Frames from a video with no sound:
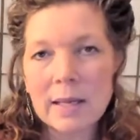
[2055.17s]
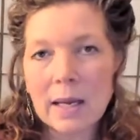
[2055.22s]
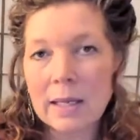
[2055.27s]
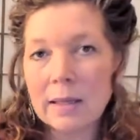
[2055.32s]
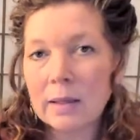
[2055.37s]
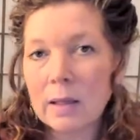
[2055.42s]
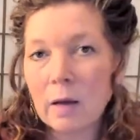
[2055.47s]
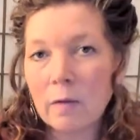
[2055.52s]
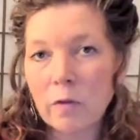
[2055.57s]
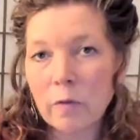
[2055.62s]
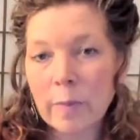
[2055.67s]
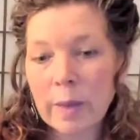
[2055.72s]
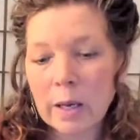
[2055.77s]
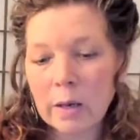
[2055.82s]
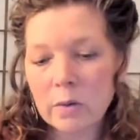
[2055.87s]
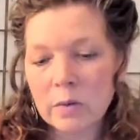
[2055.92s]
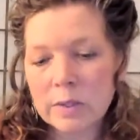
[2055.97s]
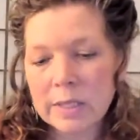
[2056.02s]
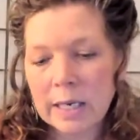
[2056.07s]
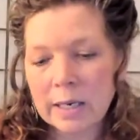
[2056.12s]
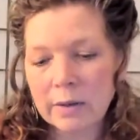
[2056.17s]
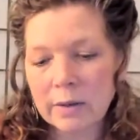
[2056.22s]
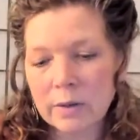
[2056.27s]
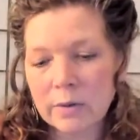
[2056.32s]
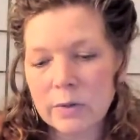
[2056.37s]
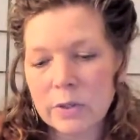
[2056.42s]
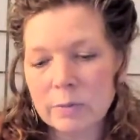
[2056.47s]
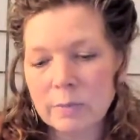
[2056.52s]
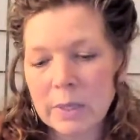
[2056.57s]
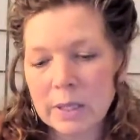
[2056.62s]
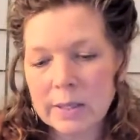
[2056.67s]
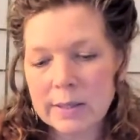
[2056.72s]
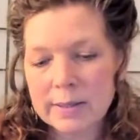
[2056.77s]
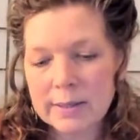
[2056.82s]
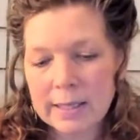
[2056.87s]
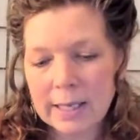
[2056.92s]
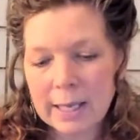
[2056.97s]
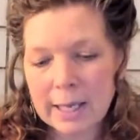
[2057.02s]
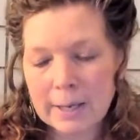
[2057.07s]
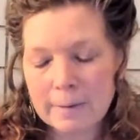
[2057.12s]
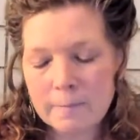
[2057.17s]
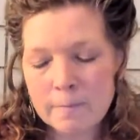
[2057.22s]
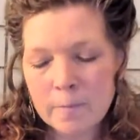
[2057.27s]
I love about Tarot de Marseille.